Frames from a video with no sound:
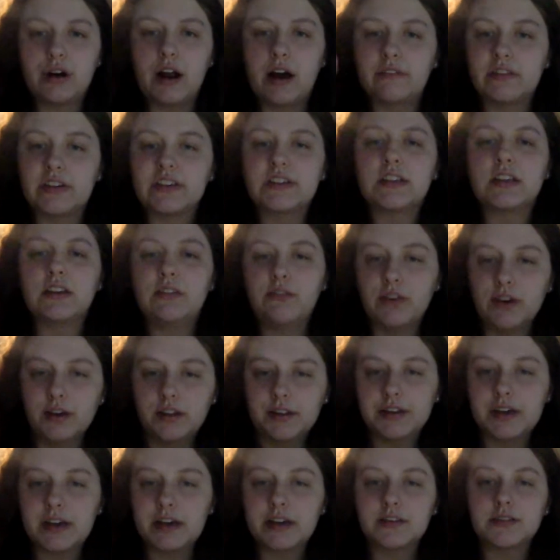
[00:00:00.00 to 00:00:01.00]
obviously feel
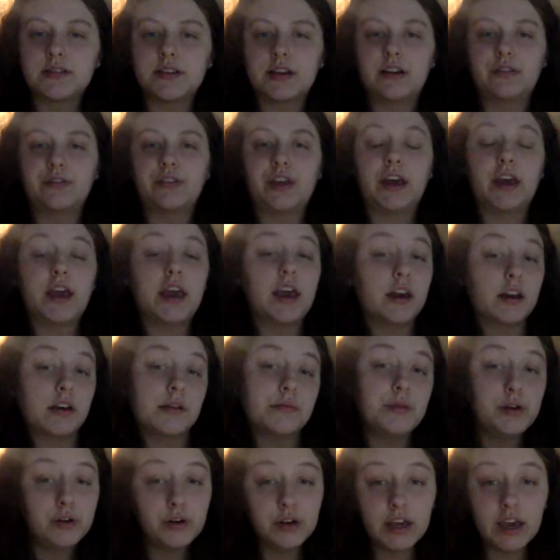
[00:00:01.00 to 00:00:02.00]
things, and if they can't
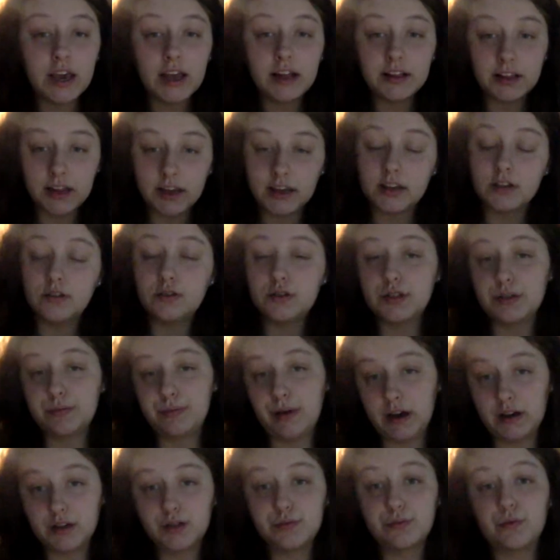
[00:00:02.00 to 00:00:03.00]
communicate, they can use the
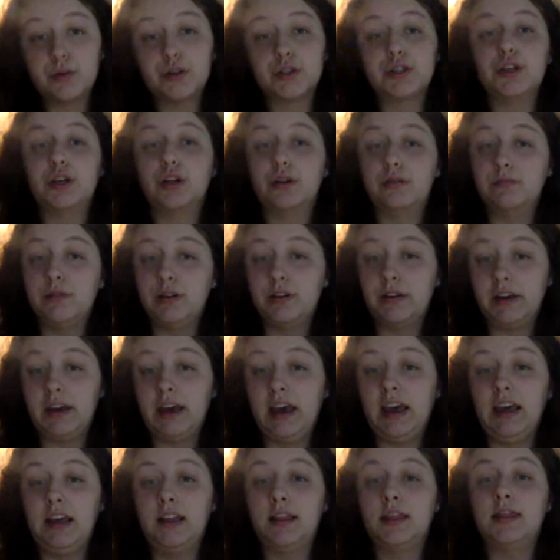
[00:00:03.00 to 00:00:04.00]
PECS board to
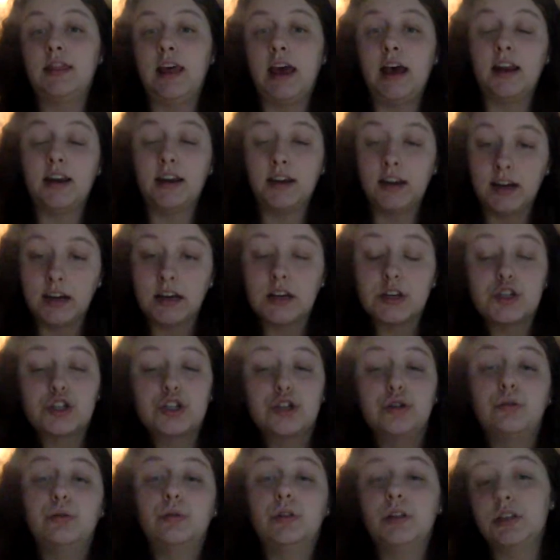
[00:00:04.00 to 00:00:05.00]
communicate that need
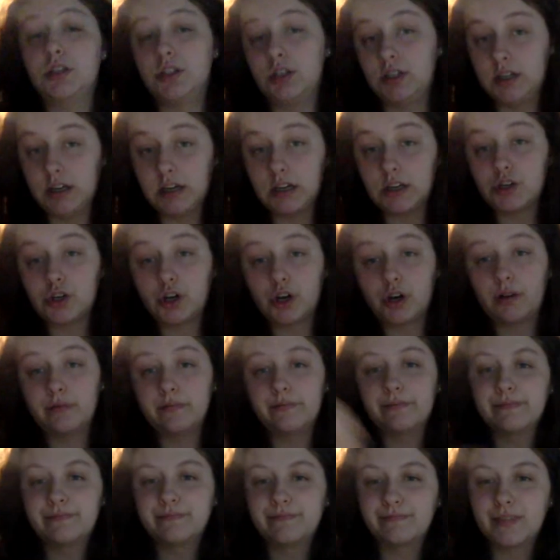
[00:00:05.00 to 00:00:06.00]
to the teacher.
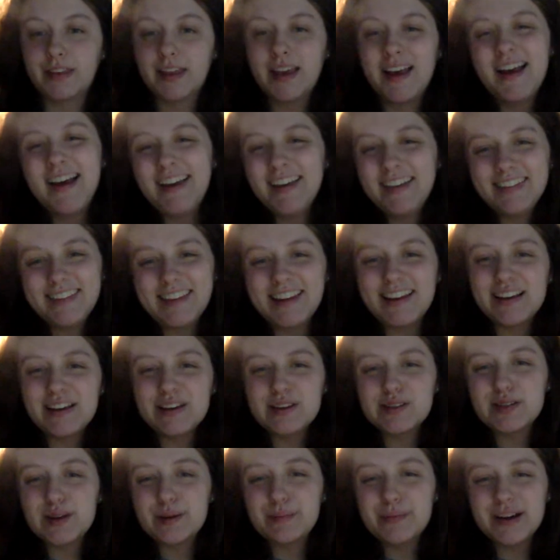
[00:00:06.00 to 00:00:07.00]
Thank
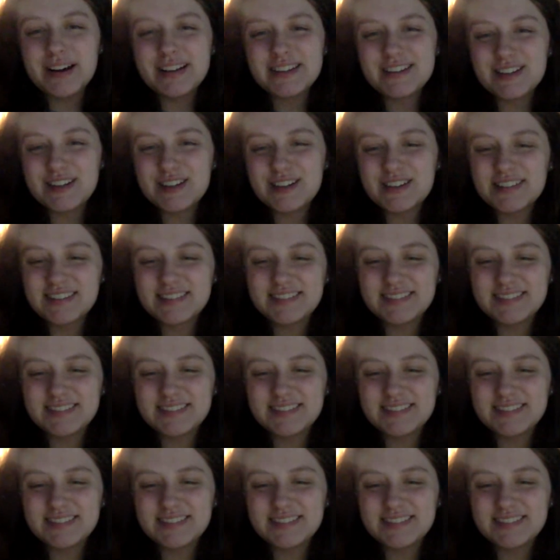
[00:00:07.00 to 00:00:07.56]
you so much.